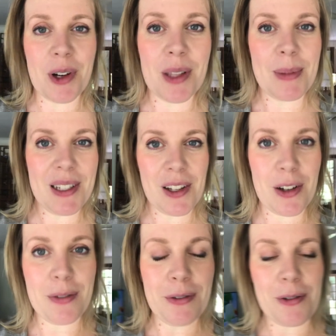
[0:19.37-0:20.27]
in the middle
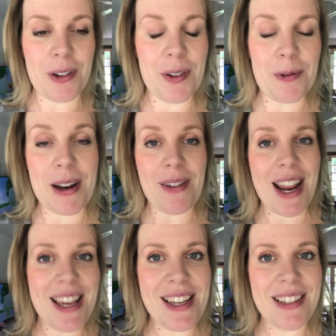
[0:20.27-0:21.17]
of
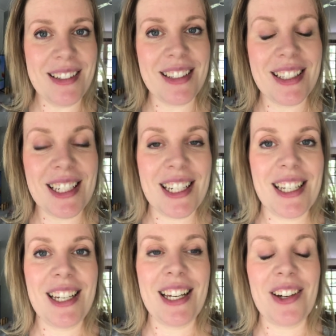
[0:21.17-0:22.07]
renovating.
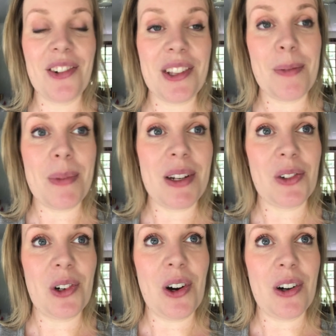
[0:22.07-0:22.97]
We're in the
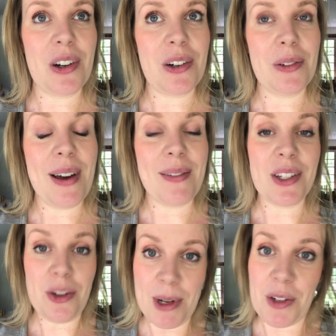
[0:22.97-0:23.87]
middle of having
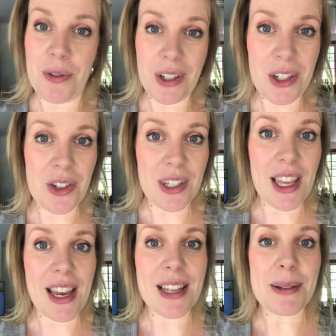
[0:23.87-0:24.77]
too much furniture in the
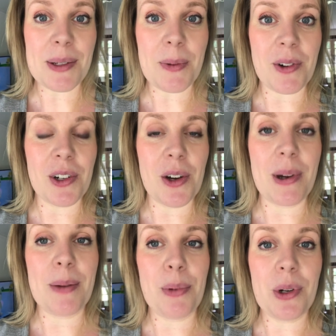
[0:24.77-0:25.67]
house because we've got nowhere
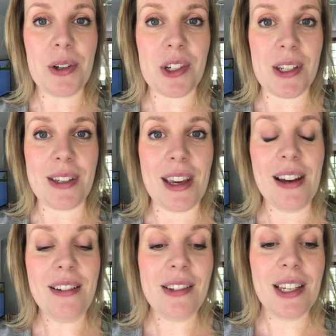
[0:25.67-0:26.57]
to put it just
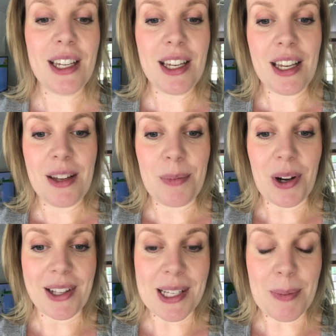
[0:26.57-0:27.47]
now. But
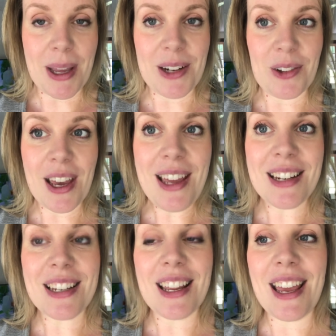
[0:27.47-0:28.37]
I'll explain all that.
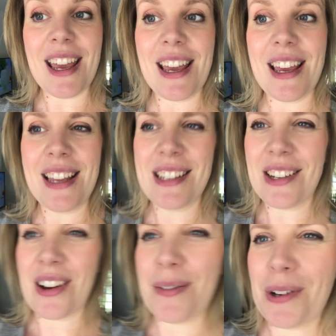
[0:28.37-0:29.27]
And
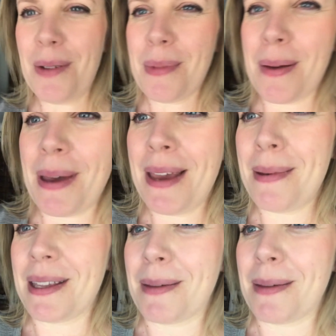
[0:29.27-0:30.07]
I've got my baby in the